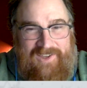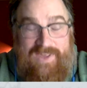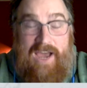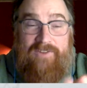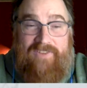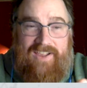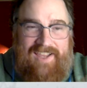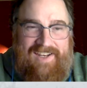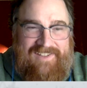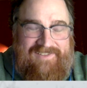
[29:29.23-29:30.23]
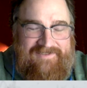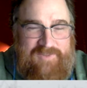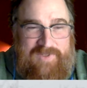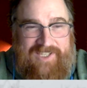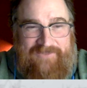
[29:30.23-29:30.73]
Without revealing any
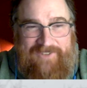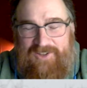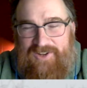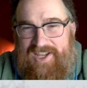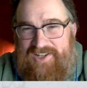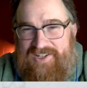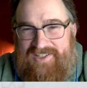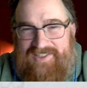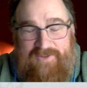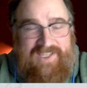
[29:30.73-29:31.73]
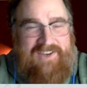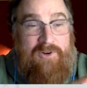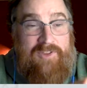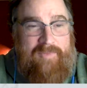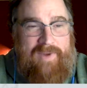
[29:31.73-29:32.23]
specific locations. It was in
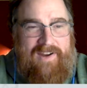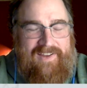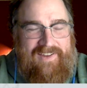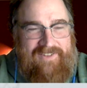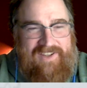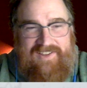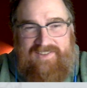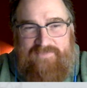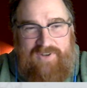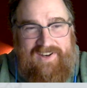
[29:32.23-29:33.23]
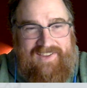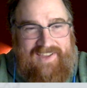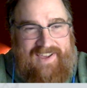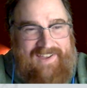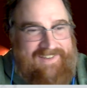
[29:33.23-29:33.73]
North America. We can put it at